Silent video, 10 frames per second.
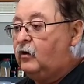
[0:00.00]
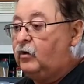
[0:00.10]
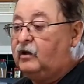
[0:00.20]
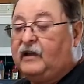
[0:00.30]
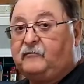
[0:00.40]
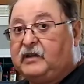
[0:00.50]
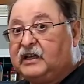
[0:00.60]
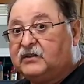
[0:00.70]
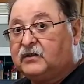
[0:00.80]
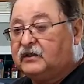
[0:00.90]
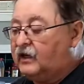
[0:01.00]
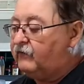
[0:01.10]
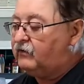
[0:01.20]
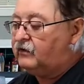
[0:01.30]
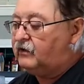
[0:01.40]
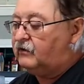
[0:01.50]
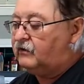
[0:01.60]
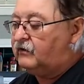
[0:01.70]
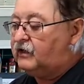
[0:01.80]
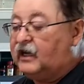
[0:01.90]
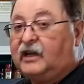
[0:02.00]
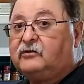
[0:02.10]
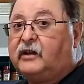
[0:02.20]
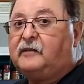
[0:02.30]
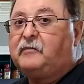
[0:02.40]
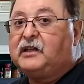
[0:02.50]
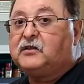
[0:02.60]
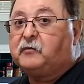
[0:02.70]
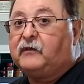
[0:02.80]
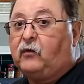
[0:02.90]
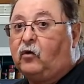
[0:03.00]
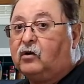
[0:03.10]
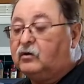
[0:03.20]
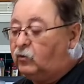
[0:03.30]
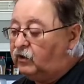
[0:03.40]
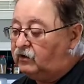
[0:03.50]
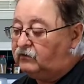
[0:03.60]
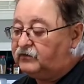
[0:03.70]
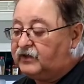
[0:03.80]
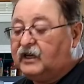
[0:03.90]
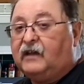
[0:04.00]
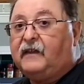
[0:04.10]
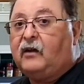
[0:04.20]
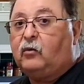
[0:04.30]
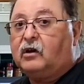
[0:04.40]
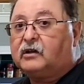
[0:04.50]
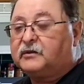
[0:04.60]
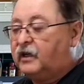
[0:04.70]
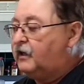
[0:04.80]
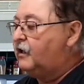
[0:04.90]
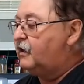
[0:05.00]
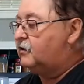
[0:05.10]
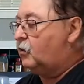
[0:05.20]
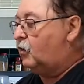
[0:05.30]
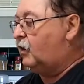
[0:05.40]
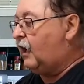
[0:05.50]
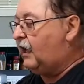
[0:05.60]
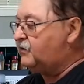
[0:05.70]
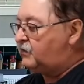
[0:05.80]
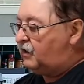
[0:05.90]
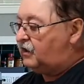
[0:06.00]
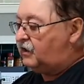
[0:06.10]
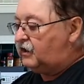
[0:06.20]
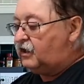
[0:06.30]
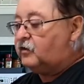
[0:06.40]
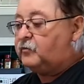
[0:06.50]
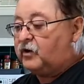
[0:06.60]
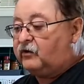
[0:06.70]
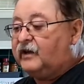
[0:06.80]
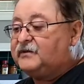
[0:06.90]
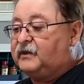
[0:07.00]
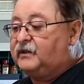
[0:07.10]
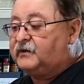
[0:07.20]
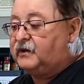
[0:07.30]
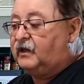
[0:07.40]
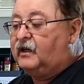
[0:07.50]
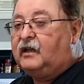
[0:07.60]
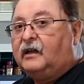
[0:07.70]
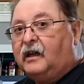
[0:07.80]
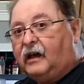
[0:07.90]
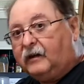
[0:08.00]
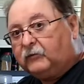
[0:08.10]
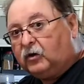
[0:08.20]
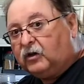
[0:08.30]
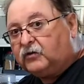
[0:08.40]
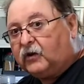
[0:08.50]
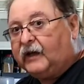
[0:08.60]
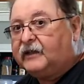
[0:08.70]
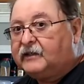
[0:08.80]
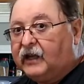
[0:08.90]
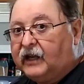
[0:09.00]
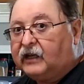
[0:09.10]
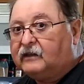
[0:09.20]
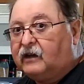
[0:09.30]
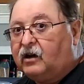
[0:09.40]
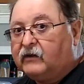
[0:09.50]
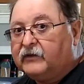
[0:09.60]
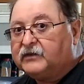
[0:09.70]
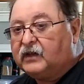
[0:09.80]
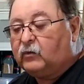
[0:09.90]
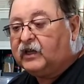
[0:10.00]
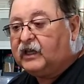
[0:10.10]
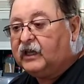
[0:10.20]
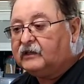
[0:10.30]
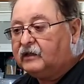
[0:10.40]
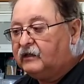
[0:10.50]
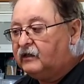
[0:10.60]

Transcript: We'll have beets, never dehydrated beets before. We'll see how that works. So as the year progresses, I'm going to try to take the harvest that we get